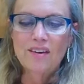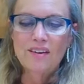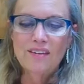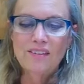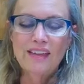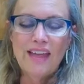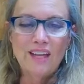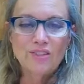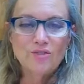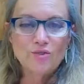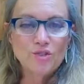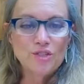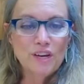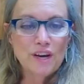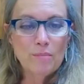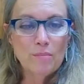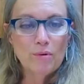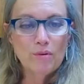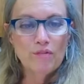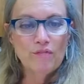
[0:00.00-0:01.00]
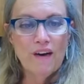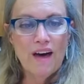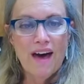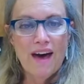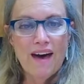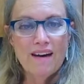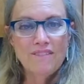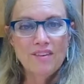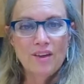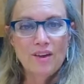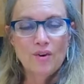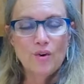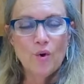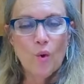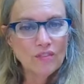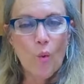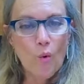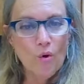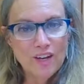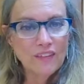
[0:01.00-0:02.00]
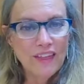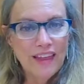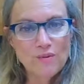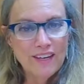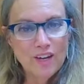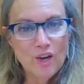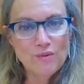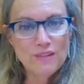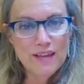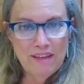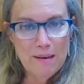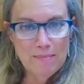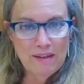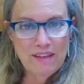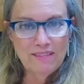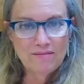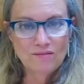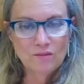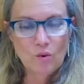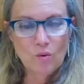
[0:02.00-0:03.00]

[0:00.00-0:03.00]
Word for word: The answer to number five, Orlando Debbie.